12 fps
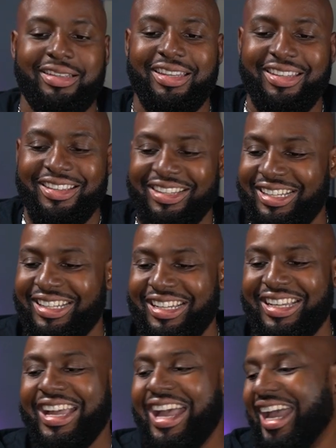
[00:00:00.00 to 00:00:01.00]
it,
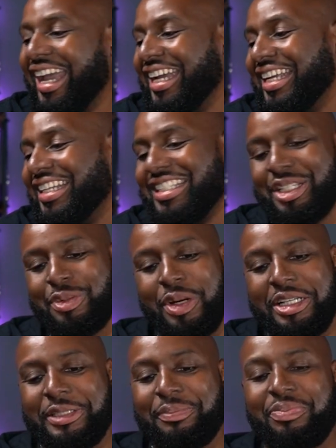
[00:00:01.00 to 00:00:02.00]
it just
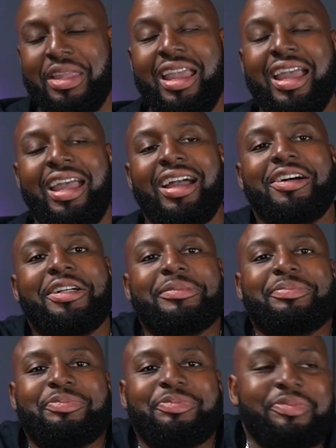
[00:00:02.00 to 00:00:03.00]
wasn't. Look,
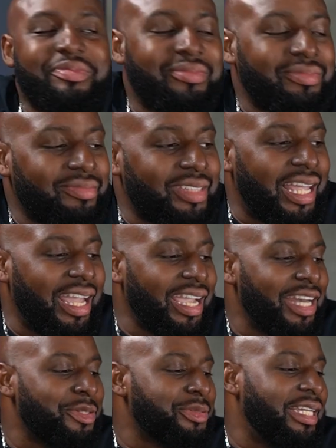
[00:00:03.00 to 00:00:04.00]
I
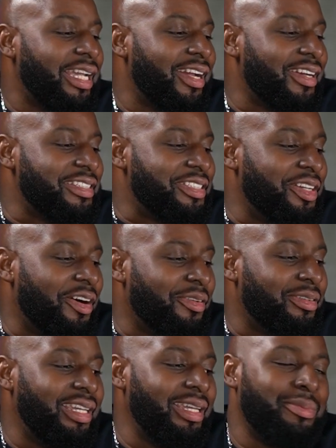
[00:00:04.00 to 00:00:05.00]
gotta go take care of this
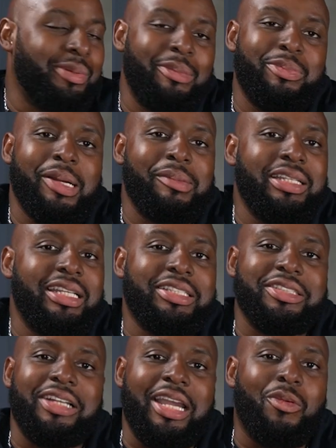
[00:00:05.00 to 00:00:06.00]
dog. He he probably needs
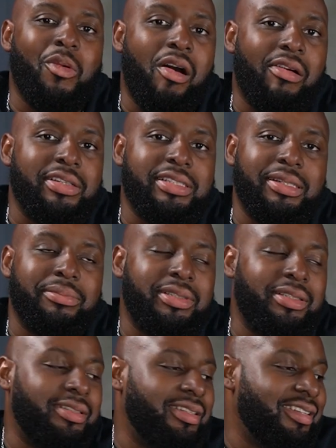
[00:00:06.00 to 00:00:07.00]
to like walk or something.